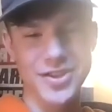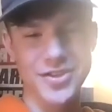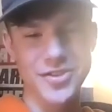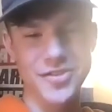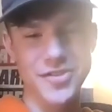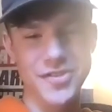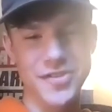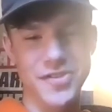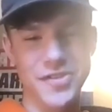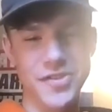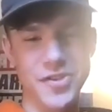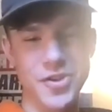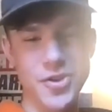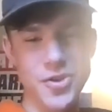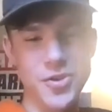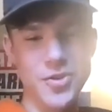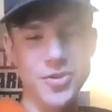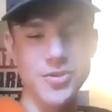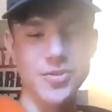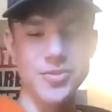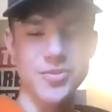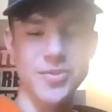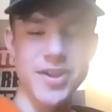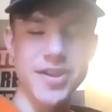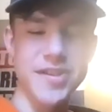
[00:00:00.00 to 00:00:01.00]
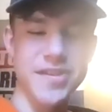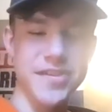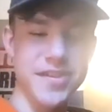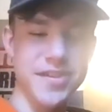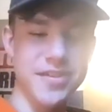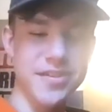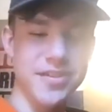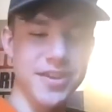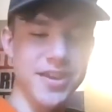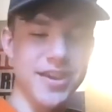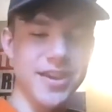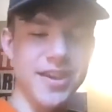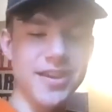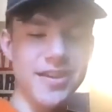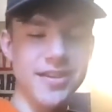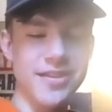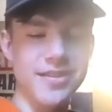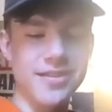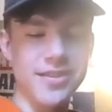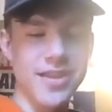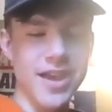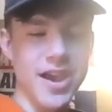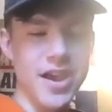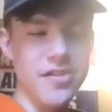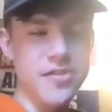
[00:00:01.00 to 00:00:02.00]
So recently,
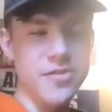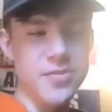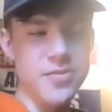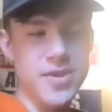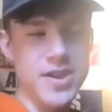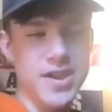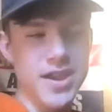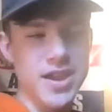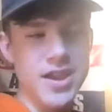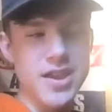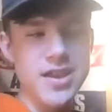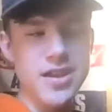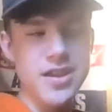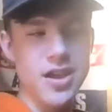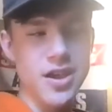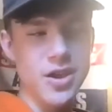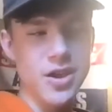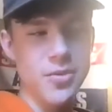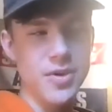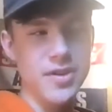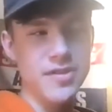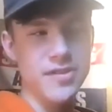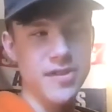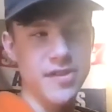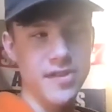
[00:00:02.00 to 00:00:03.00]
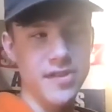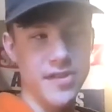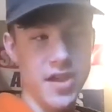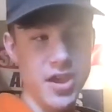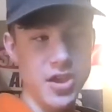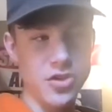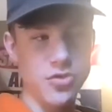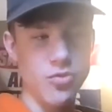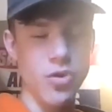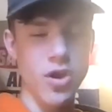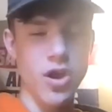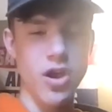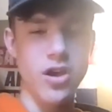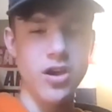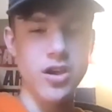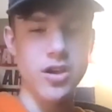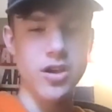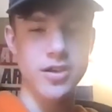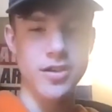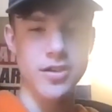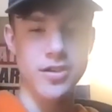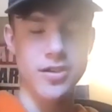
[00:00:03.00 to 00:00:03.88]
last weekend, I went to Sandrock,